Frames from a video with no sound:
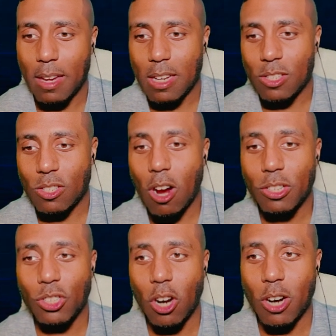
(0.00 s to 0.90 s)

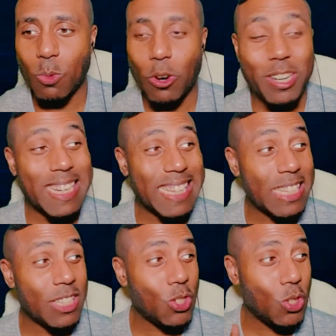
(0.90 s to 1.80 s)
Stardust Charge Warrior is a
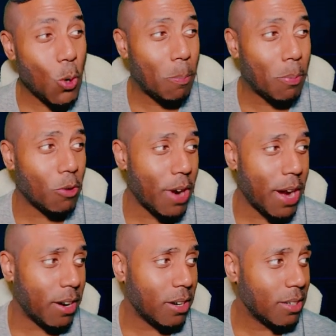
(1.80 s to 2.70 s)
super
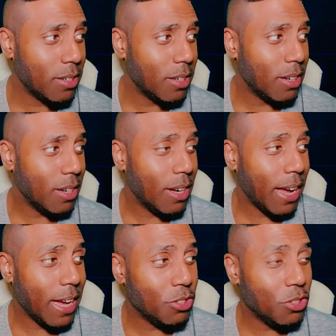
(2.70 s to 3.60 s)
rare
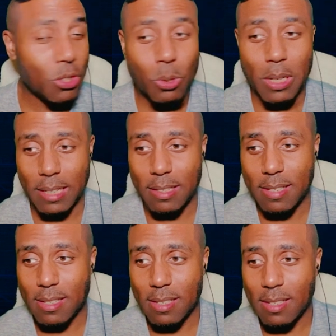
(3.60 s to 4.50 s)
in Duel
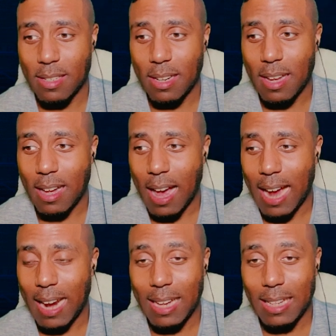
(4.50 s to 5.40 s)
Links.
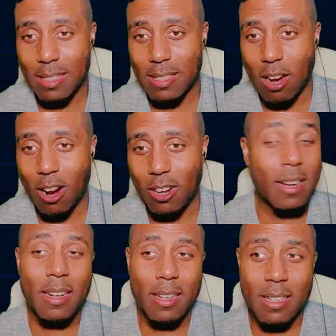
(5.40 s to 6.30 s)
How do you get this card?
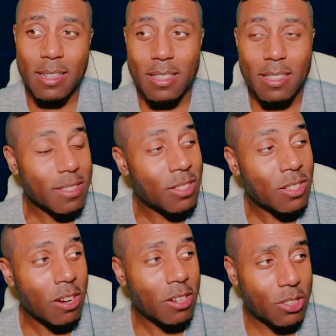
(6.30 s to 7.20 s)

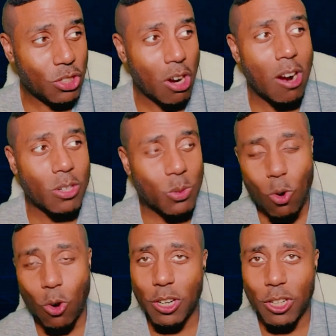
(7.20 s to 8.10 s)
Stardust Charge
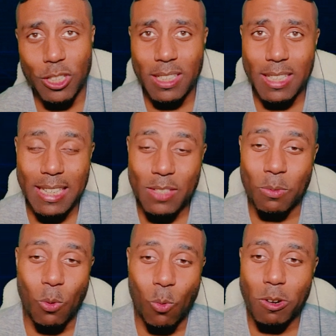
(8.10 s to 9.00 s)
Warrior is from
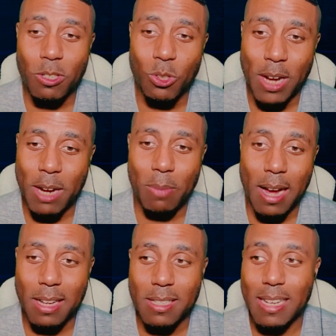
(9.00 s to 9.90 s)
the Warriors Unite
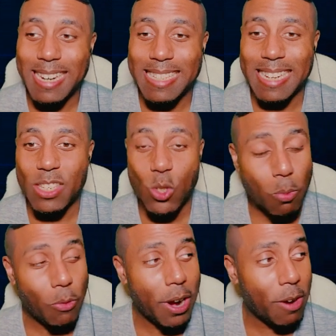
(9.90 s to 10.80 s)
box. It is a
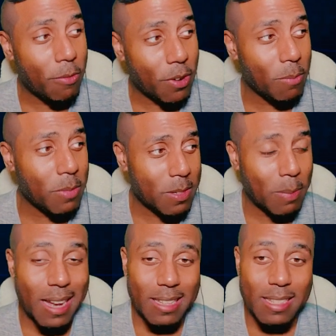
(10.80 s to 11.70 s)
super rare from this
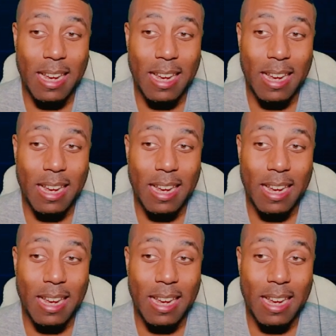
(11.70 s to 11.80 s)
box,